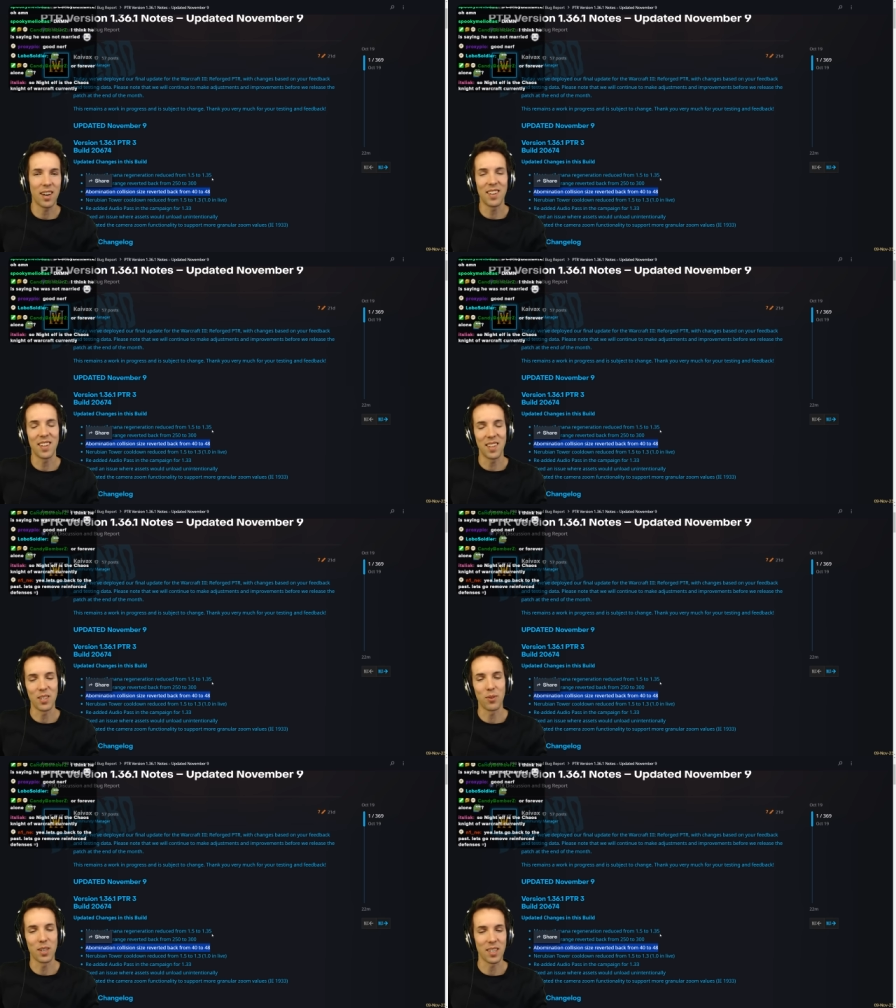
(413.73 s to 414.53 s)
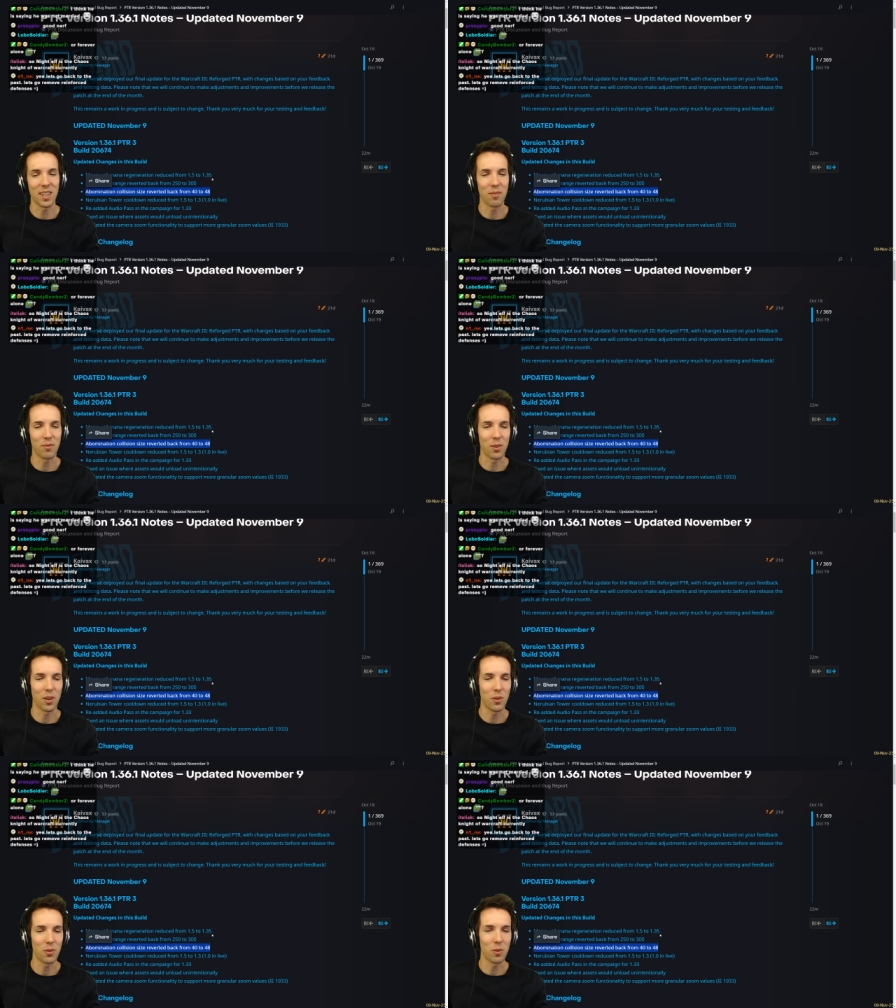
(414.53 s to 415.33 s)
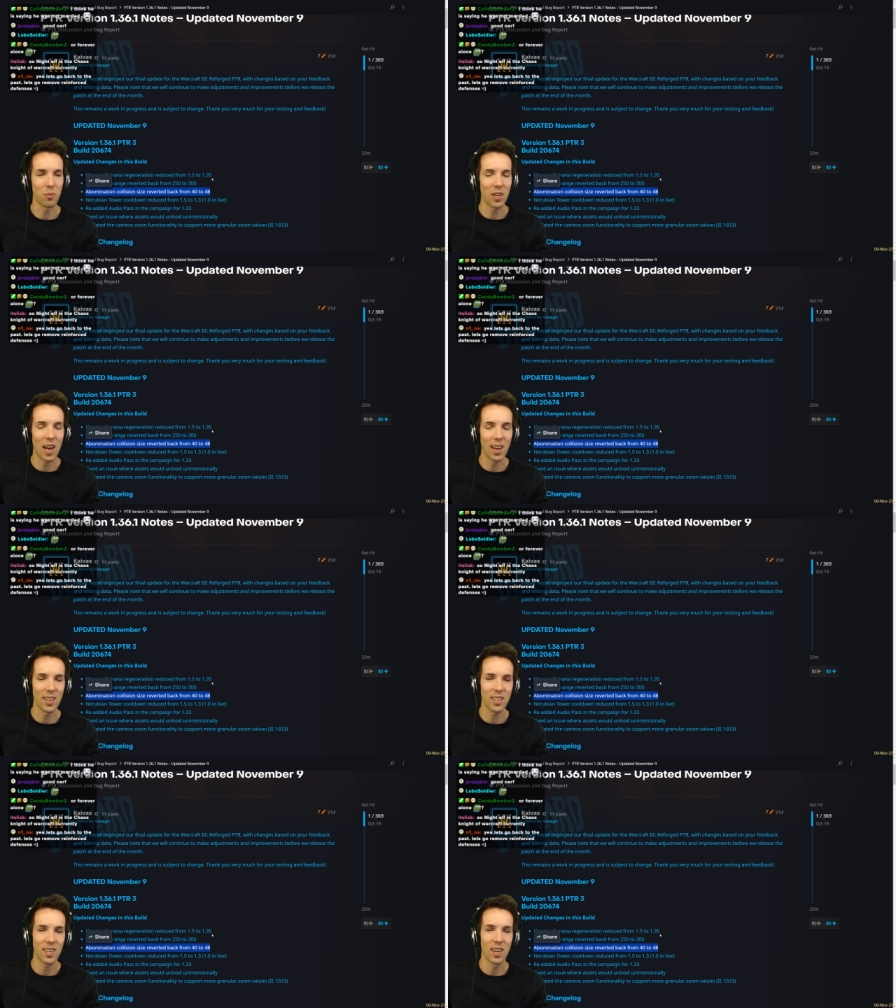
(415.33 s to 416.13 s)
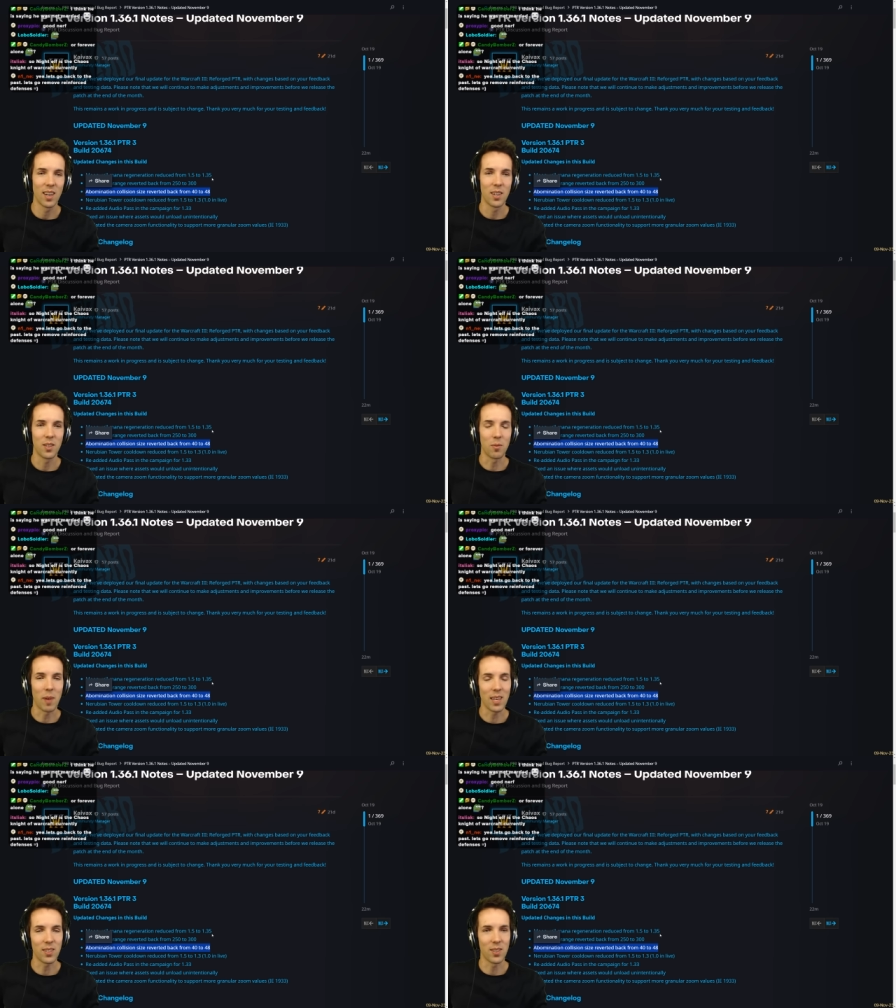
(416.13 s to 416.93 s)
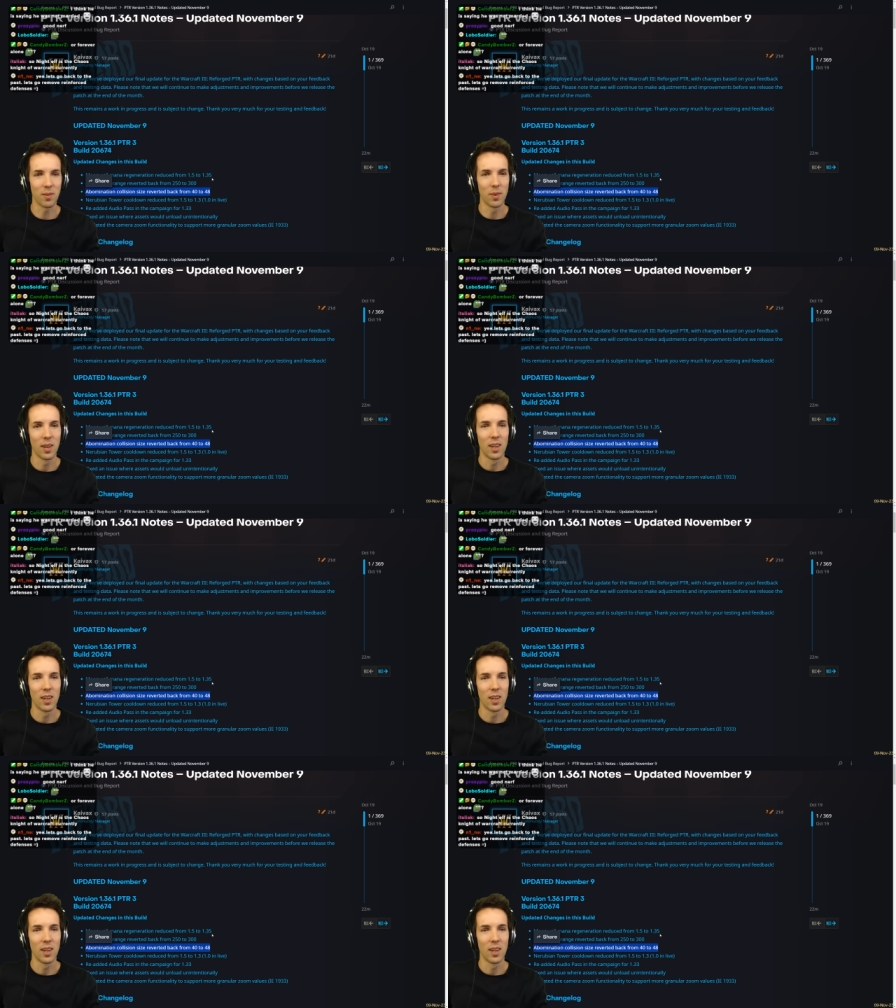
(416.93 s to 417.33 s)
I did this recently for a YouTube challenge to mask them.